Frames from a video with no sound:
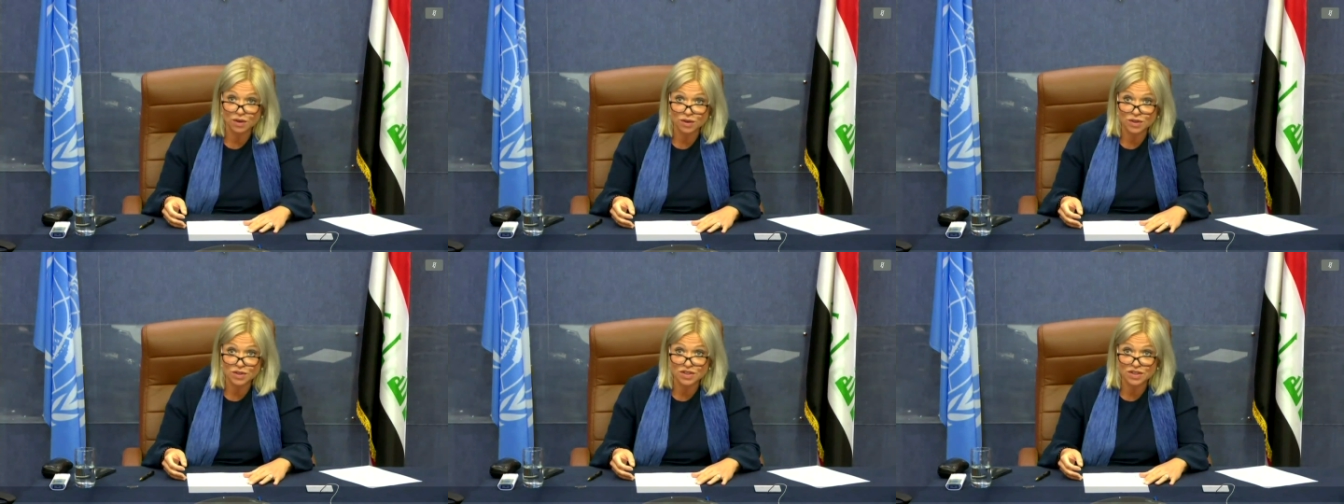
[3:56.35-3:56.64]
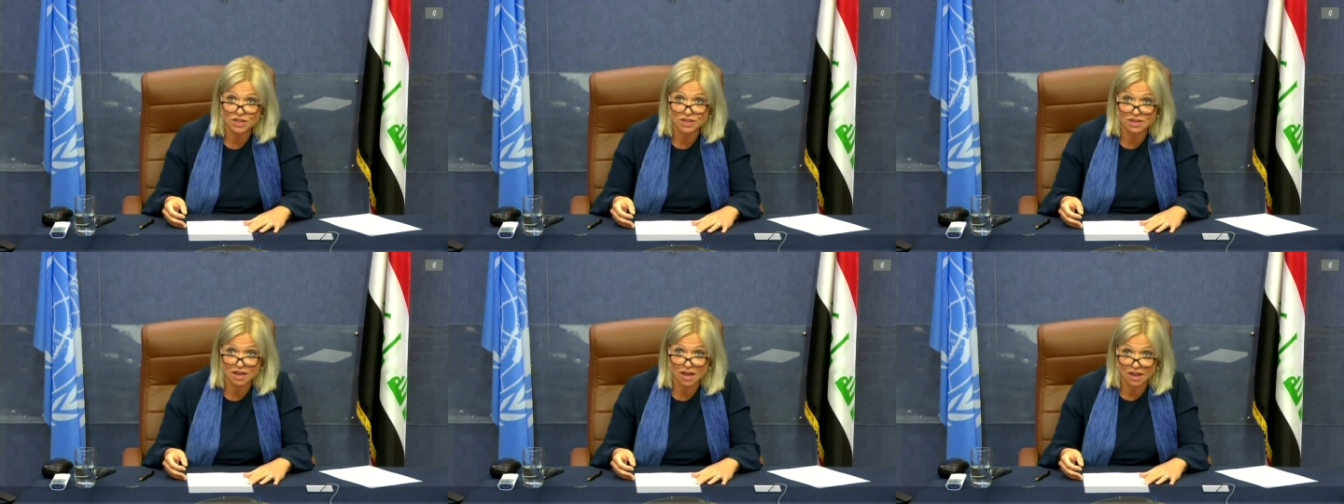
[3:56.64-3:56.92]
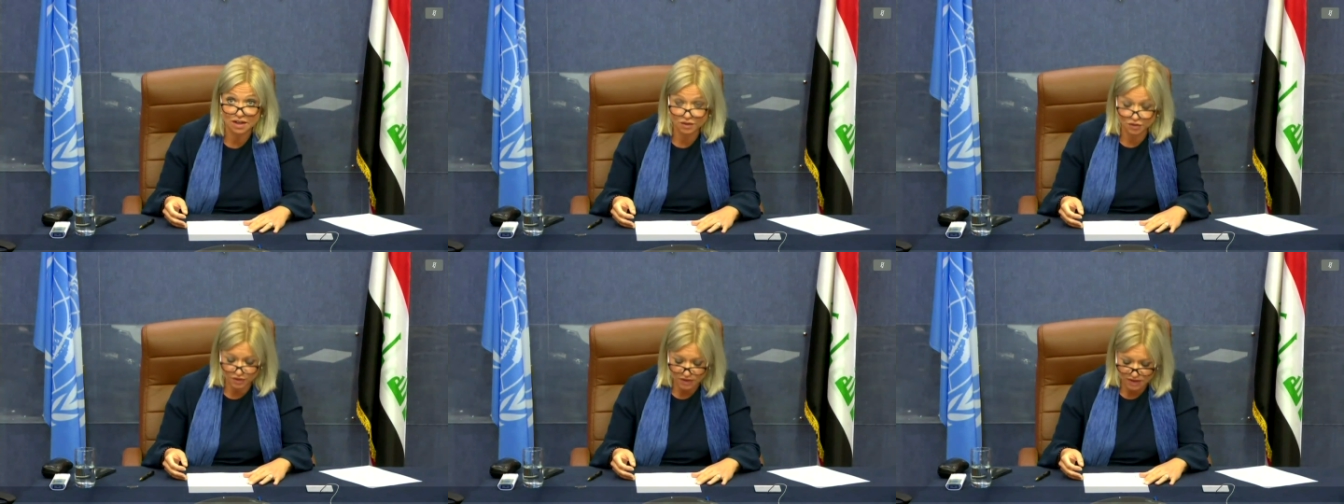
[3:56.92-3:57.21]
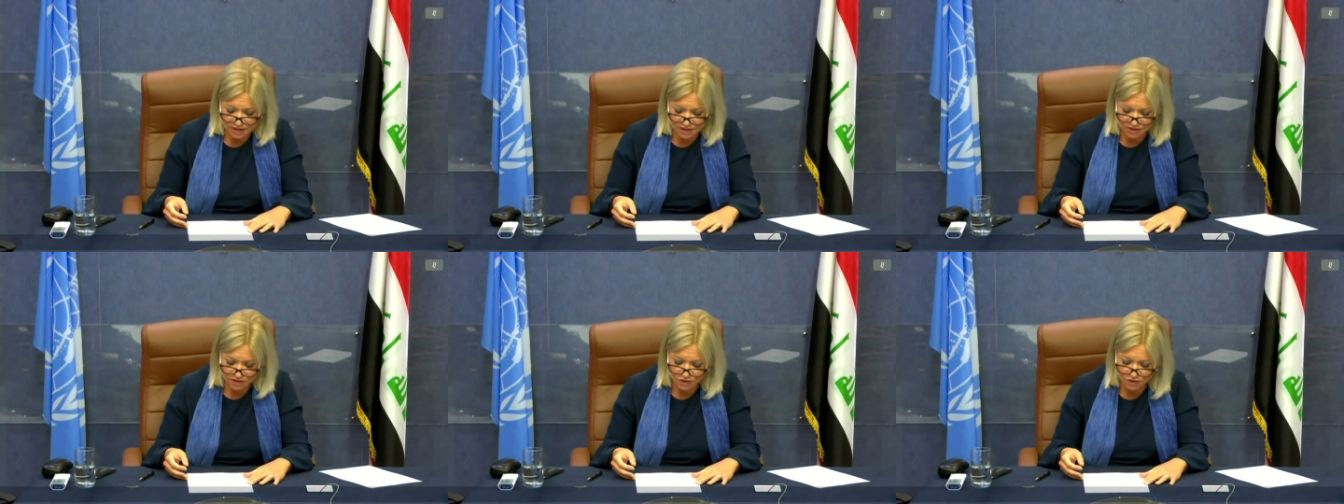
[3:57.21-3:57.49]
urgent
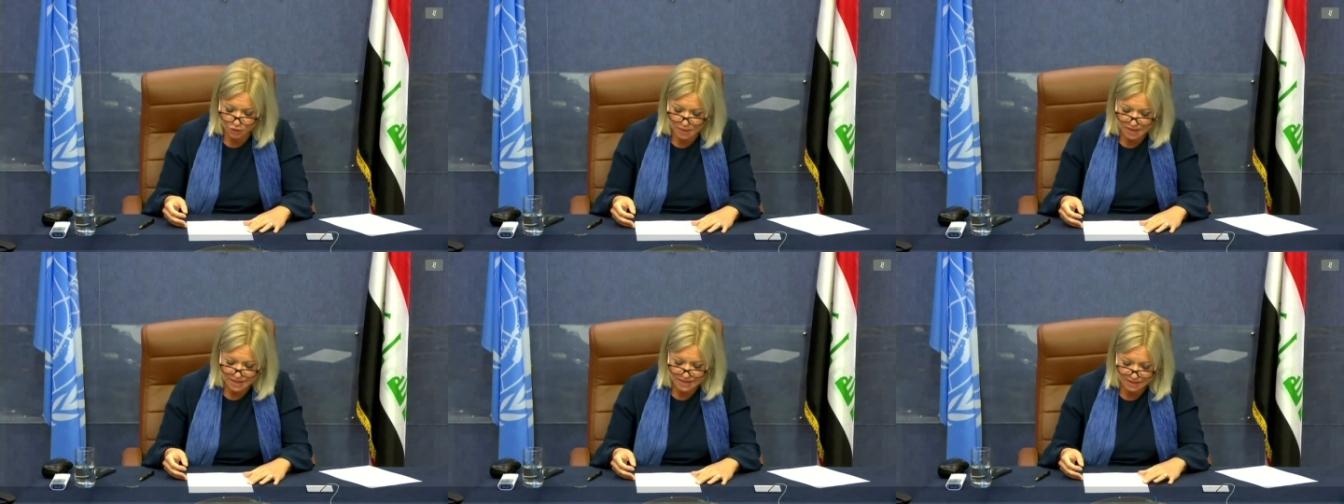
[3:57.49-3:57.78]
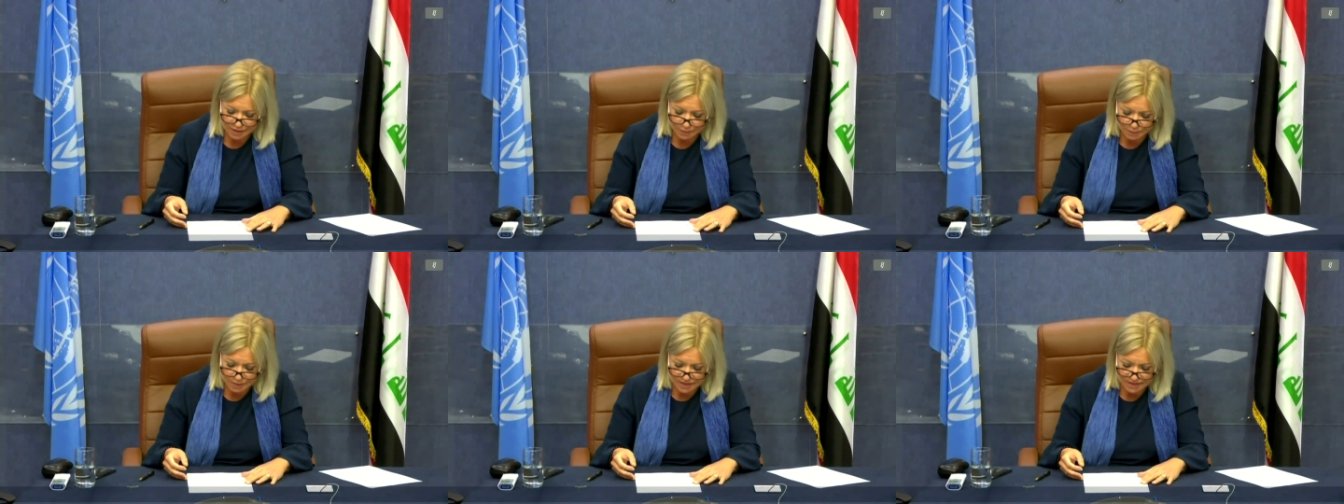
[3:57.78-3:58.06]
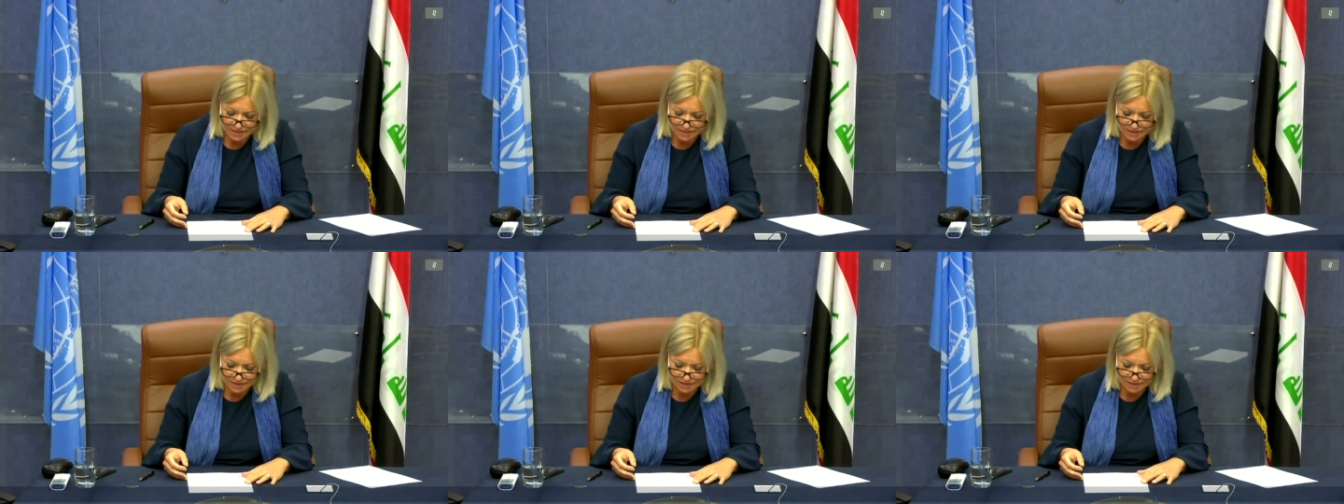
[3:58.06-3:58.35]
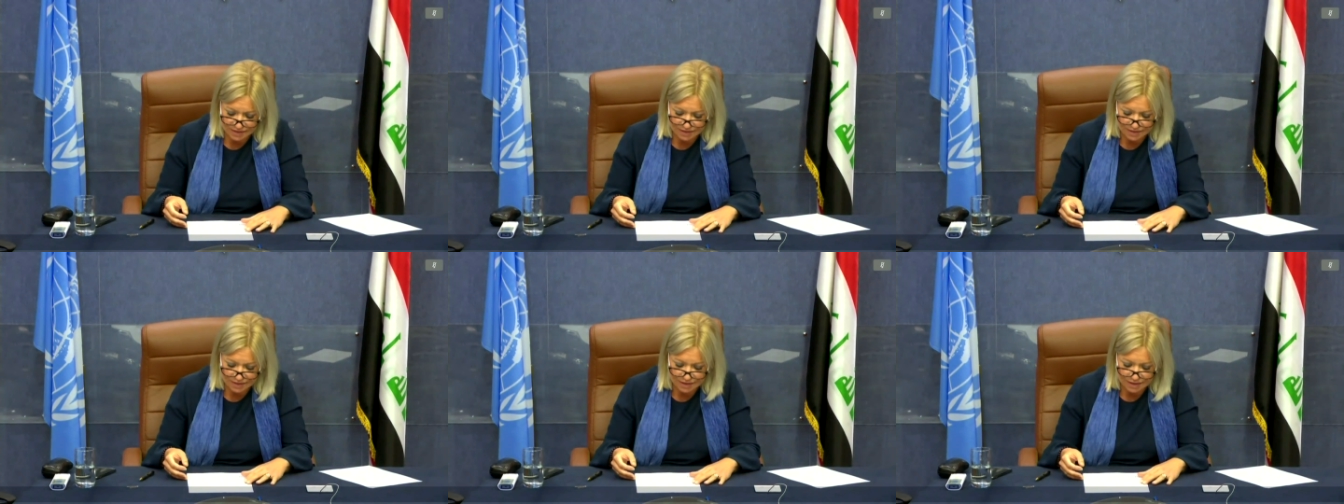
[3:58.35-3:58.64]
unfinished domestic
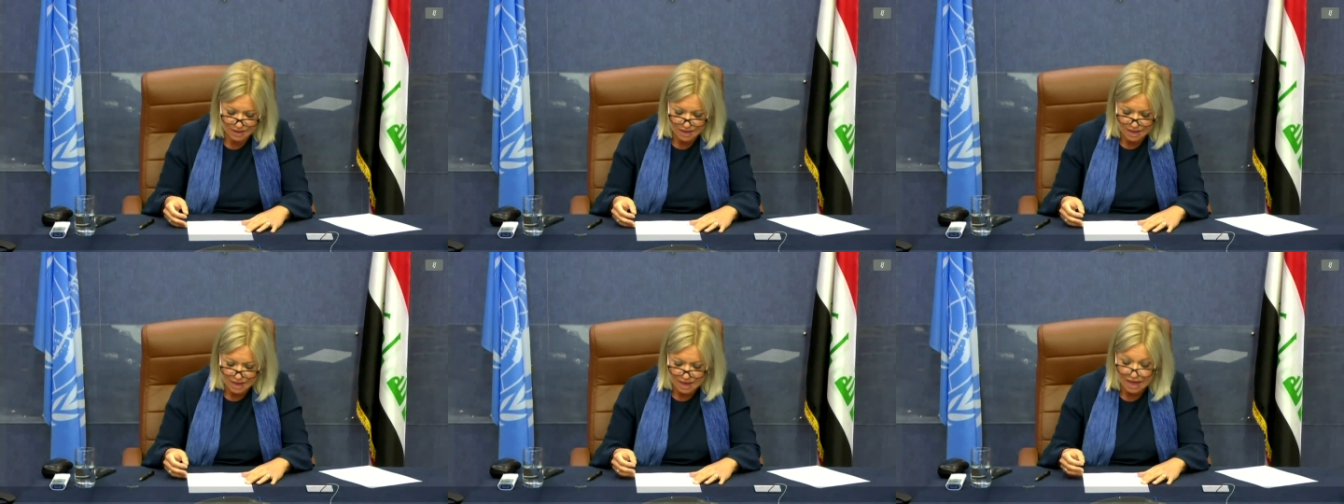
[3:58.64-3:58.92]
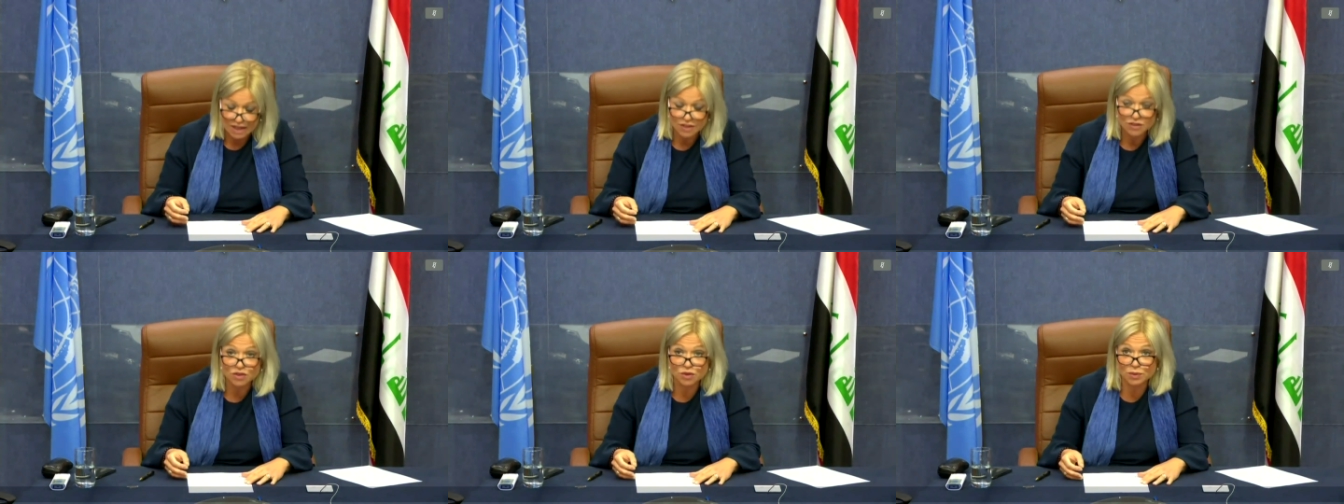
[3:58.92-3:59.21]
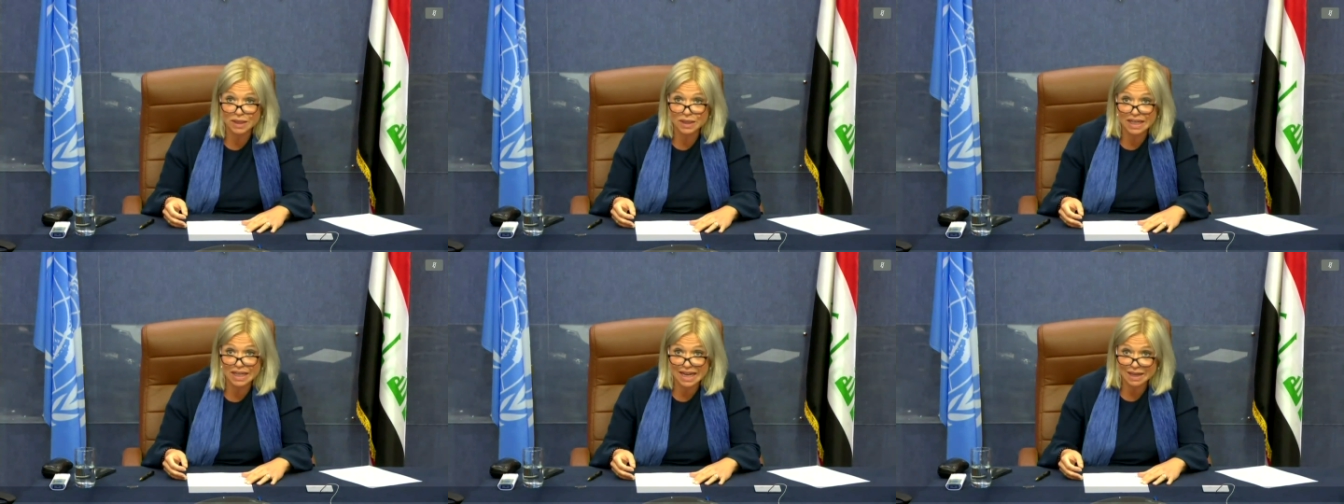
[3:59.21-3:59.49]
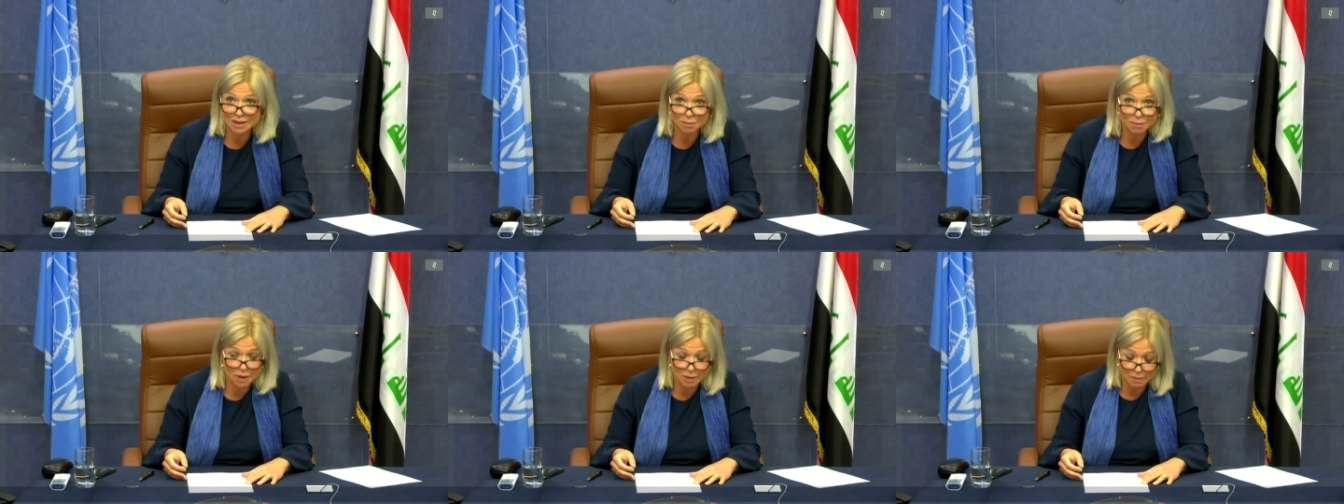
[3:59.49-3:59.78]
business, and to
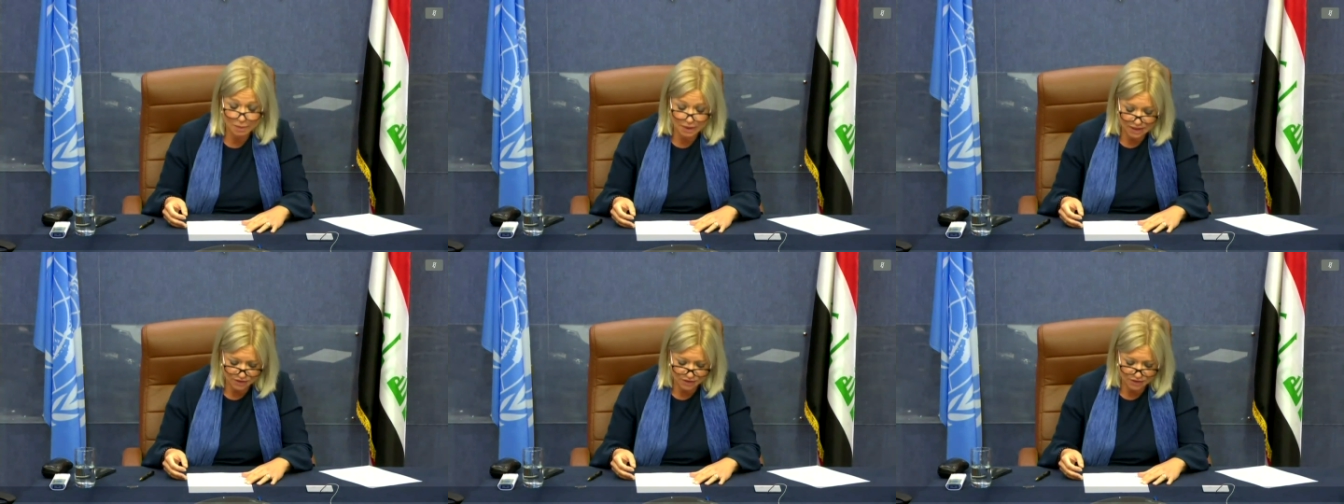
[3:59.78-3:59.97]
regain